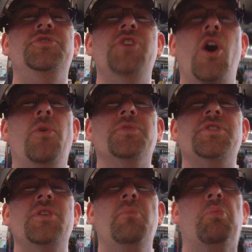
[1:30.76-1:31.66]

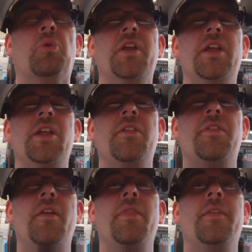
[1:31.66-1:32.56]
don't breathe
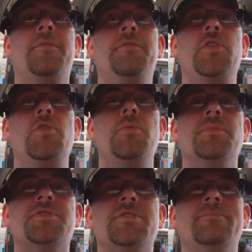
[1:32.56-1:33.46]
the
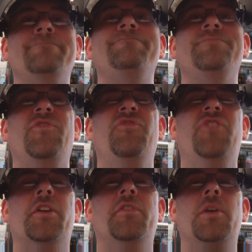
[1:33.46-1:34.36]
fumes.
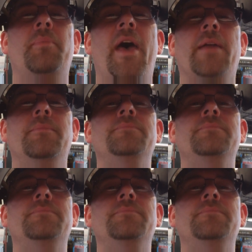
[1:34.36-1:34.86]
Very, very bad.